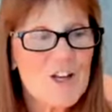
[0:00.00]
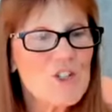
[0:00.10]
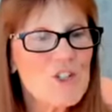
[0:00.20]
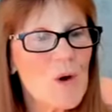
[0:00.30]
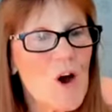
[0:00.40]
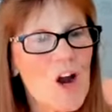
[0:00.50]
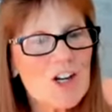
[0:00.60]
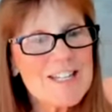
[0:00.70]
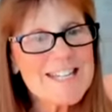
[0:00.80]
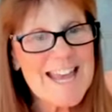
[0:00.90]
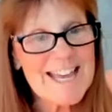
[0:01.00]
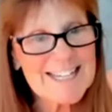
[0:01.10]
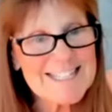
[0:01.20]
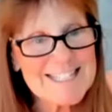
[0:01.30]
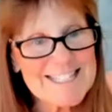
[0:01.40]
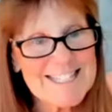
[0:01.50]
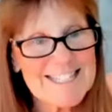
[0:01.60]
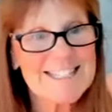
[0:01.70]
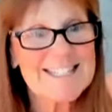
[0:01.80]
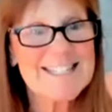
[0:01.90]
So our next
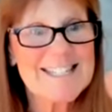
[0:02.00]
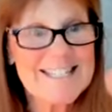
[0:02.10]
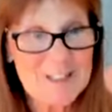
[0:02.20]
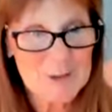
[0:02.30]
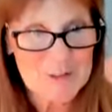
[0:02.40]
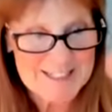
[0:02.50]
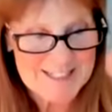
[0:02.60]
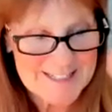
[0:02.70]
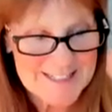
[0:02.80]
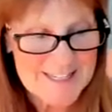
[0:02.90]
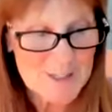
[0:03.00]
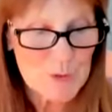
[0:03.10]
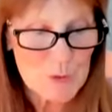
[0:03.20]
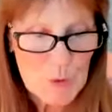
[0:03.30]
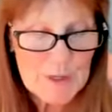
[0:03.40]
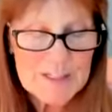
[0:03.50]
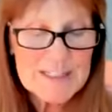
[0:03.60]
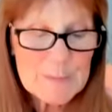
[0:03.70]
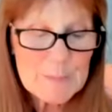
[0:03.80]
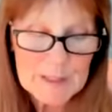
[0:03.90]
series is going
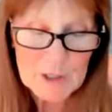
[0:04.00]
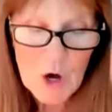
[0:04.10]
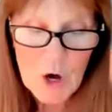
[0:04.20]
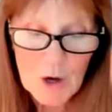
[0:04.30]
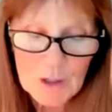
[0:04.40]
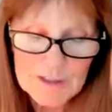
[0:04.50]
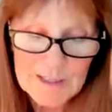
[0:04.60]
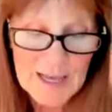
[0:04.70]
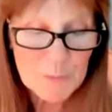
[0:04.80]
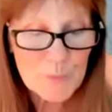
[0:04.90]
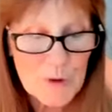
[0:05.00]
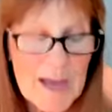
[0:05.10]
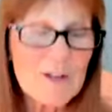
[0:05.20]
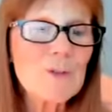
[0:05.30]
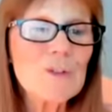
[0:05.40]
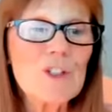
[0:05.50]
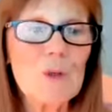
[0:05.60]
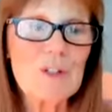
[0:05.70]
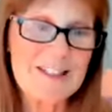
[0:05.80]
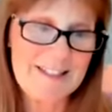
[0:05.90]
to be called Unbridled
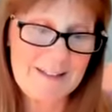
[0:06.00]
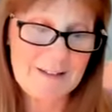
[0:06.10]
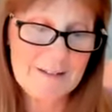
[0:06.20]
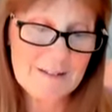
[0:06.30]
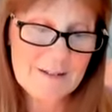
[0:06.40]
Unity.